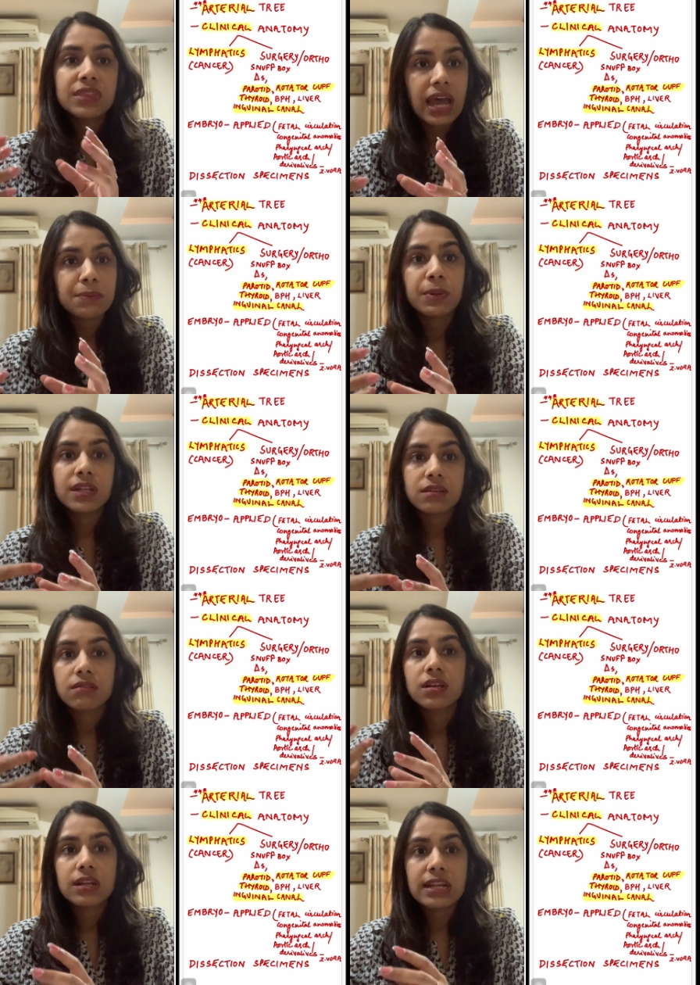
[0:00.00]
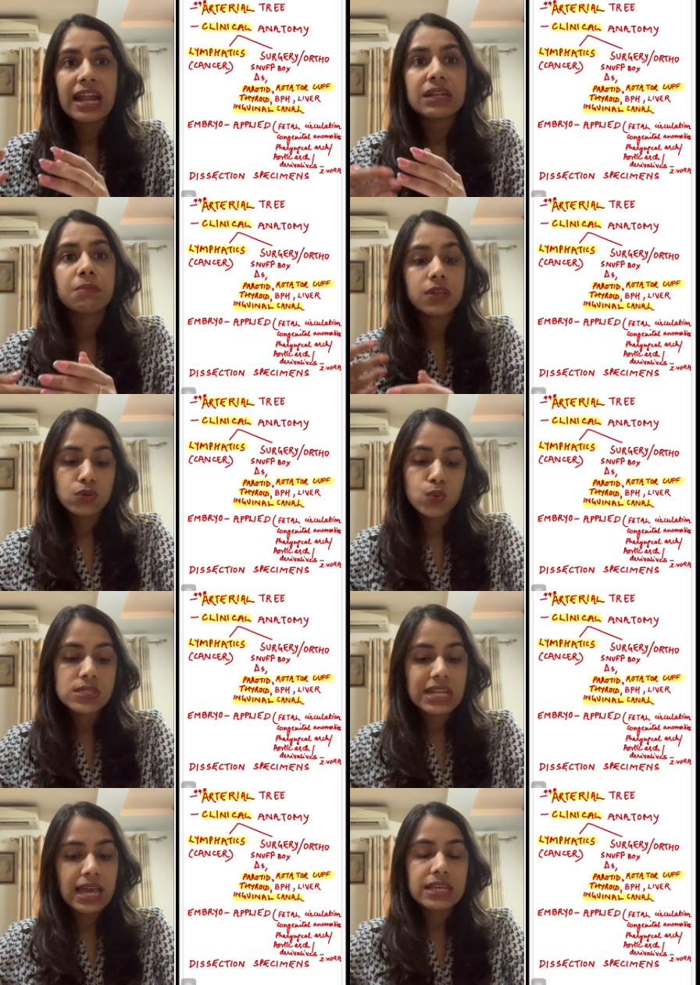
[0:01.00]
that particular anatomy
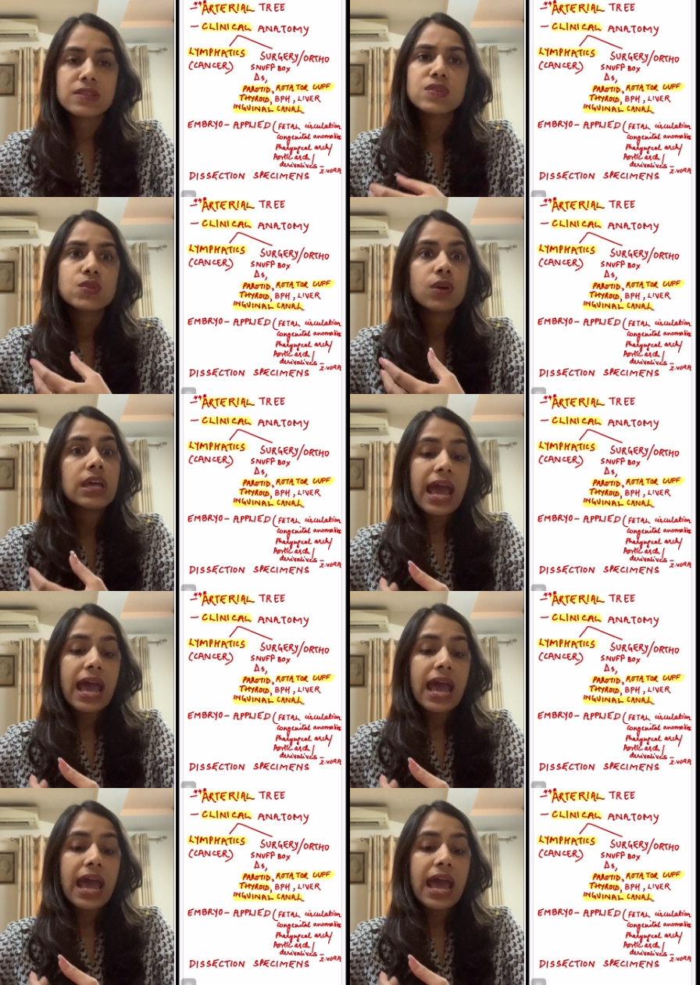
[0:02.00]
those lines